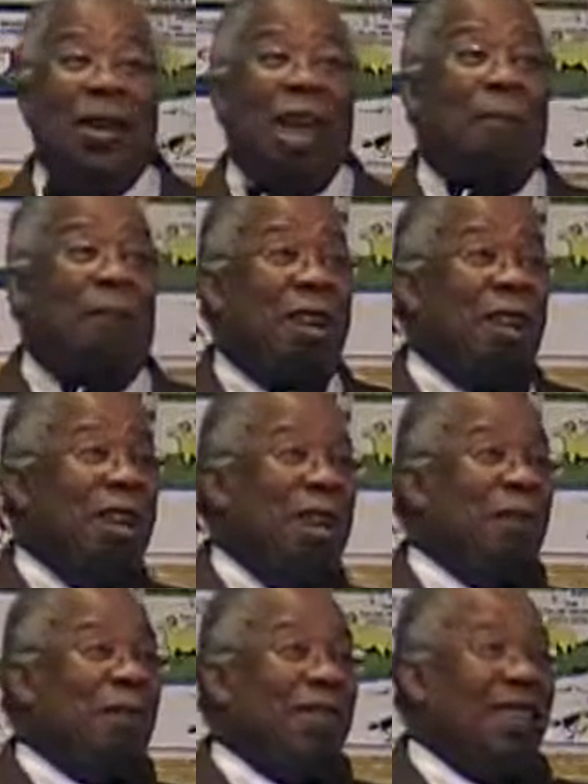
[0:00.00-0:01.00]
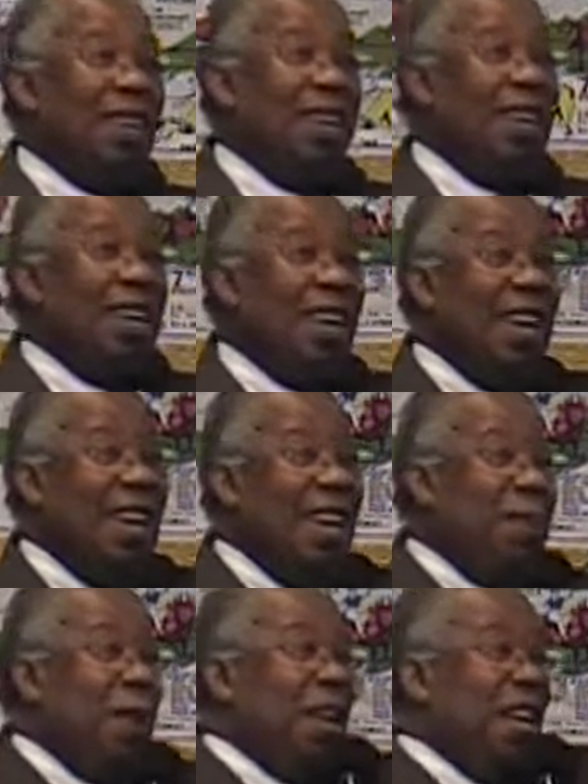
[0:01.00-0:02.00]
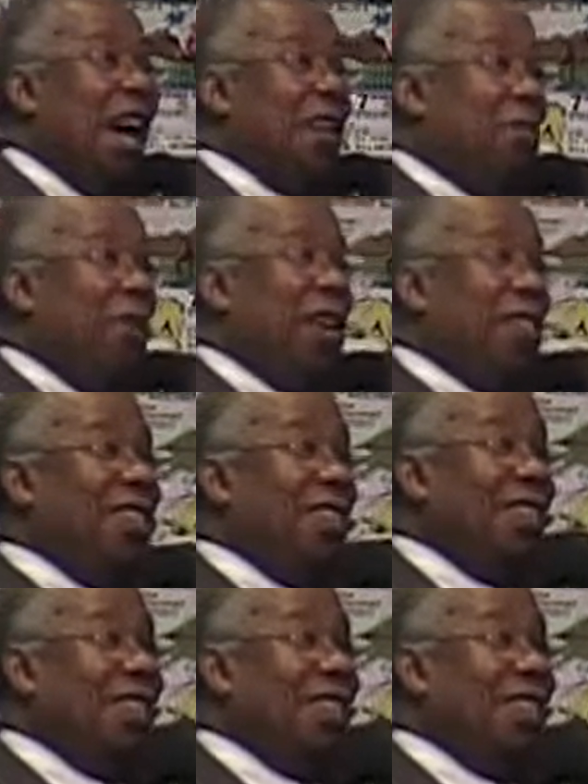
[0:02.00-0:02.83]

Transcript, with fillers: What happened to him? Yes. He'd been in God's presence.